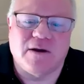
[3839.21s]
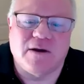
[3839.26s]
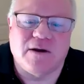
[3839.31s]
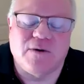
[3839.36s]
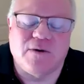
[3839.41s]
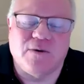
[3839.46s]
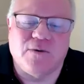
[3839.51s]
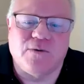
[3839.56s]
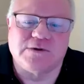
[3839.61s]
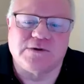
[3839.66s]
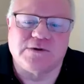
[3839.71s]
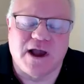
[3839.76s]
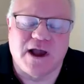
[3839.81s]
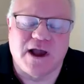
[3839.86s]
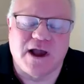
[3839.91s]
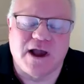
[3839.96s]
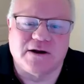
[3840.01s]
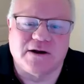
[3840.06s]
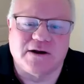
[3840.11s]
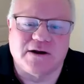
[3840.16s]
was
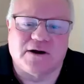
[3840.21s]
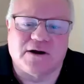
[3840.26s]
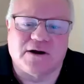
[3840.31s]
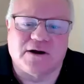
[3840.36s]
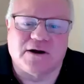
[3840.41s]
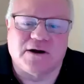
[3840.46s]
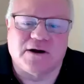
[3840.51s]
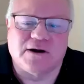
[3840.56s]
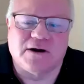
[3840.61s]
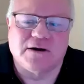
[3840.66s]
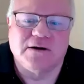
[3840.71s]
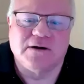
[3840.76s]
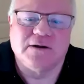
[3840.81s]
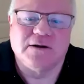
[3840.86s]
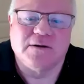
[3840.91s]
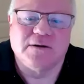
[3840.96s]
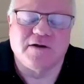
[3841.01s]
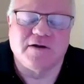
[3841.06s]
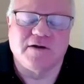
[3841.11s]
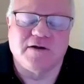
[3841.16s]
younger,
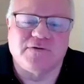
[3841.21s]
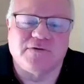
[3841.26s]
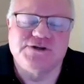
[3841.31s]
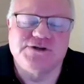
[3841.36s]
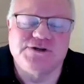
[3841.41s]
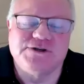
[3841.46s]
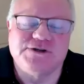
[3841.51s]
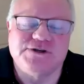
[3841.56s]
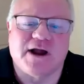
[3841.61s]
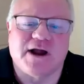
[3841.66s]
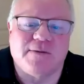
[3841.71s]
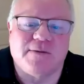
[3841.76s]
my first job